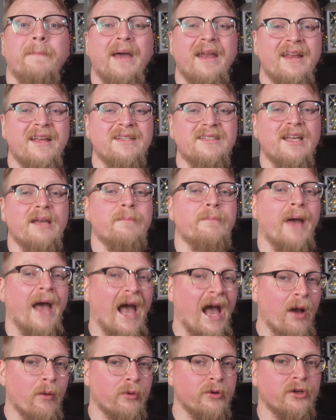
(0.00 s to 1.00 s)
Bennies
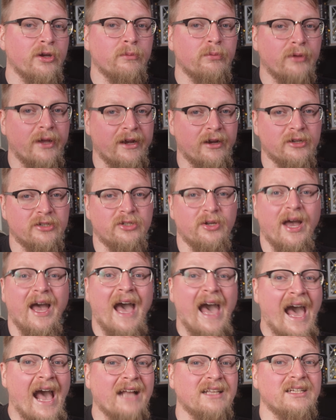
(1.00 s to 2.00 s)
empower your players to
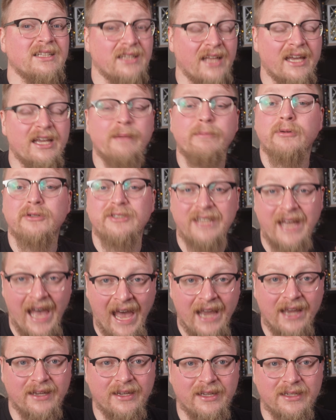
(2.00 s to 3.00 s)
act like
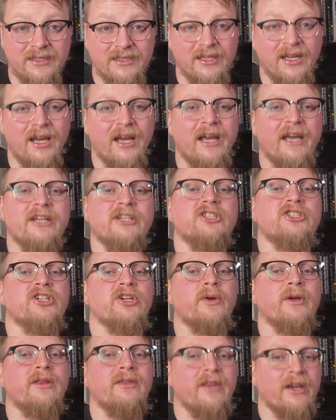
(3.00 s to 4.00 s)
protagonists,
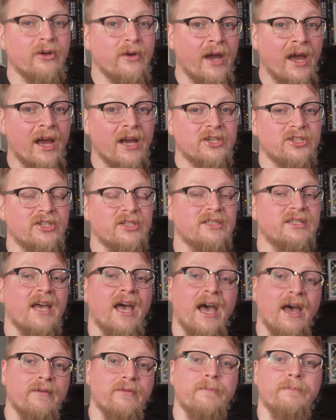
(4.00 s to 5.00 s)
ensuring their actions
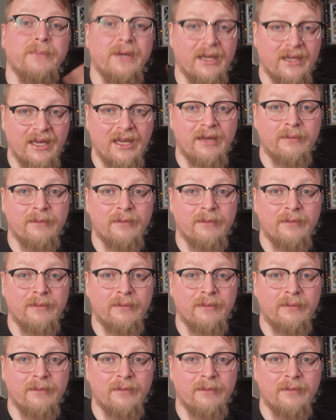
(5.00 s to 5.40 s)
have big